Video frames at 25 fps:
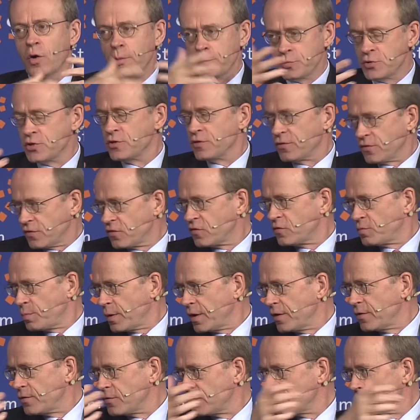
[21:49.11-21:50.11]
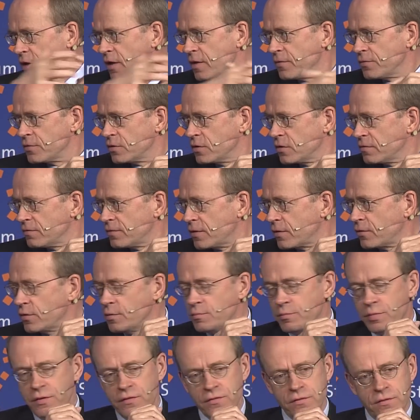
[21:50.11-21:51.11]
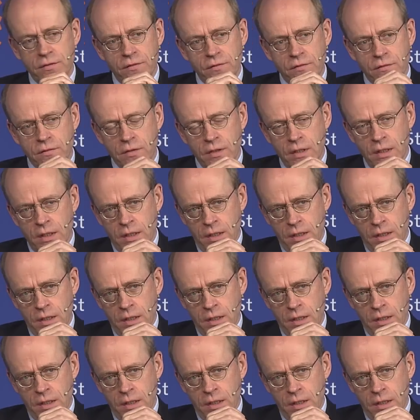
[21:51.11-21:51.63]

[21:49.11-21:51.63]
option space you have in your very business,